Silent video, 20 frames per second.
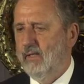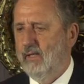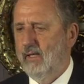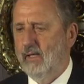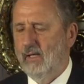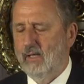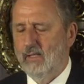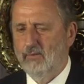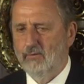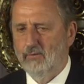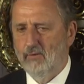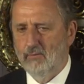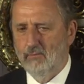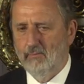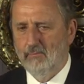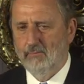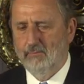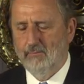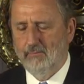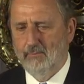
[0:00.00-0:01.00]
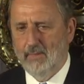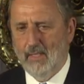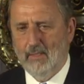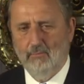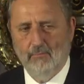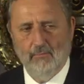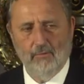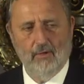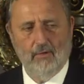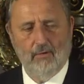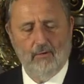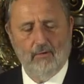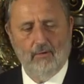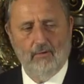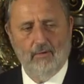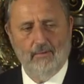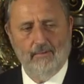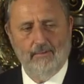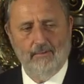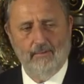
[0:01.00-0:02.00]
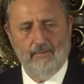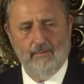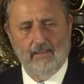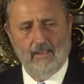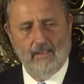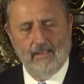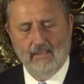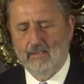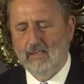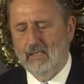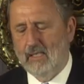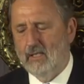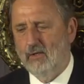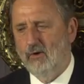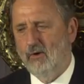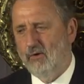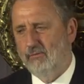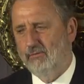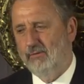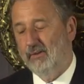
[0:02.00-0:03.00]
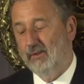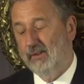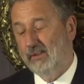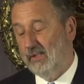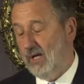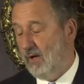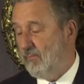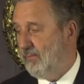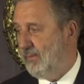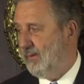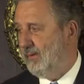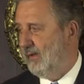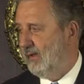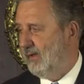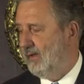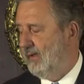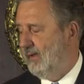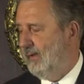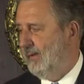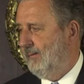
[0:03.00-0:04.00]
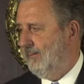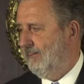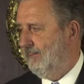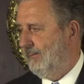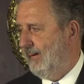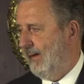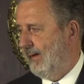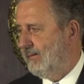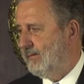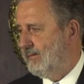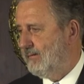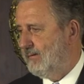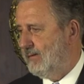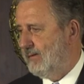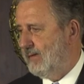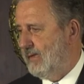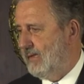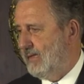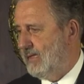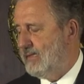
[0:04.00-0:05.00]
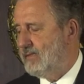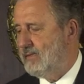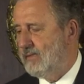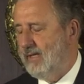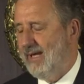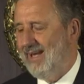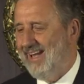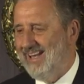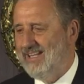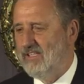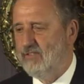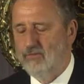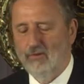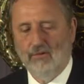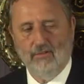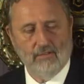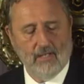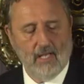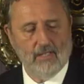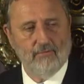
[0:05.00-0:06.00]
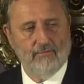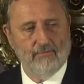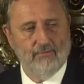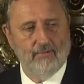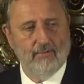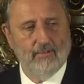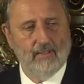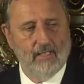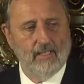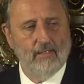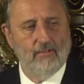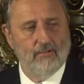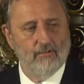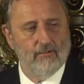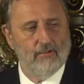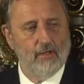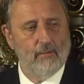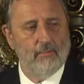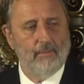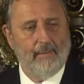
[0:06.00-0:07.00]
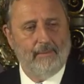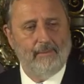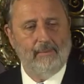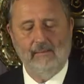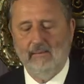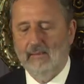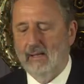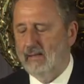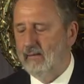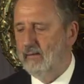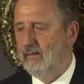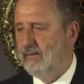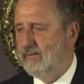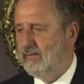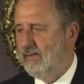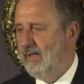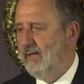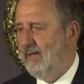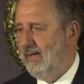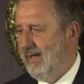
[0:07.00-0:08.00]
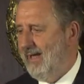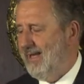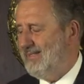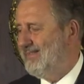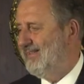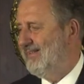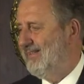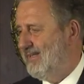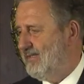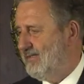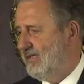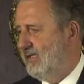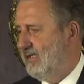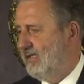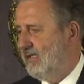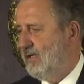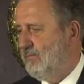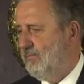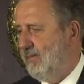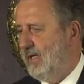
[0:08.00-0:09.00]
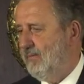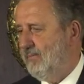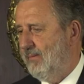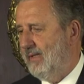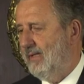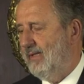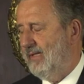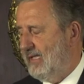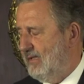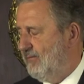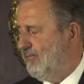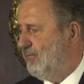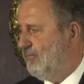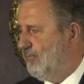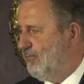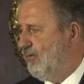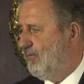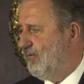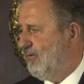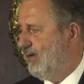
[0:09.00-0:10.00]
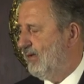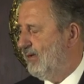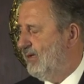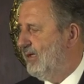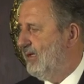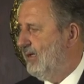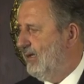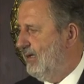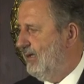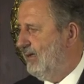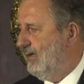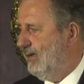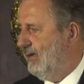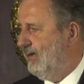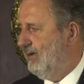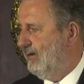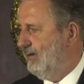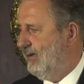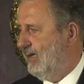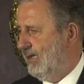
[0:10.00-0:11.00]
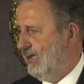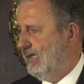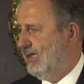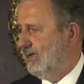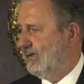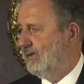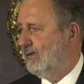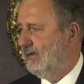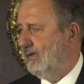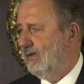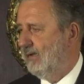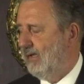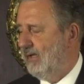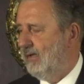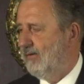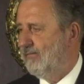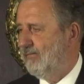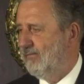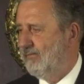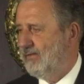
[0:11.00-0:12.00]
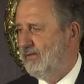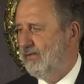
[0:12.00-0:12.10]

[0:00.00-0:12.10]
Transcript: You're a bit more than a CEO of a company that is as successful in Europe and the Netherlands as it is here, and maybe even more here.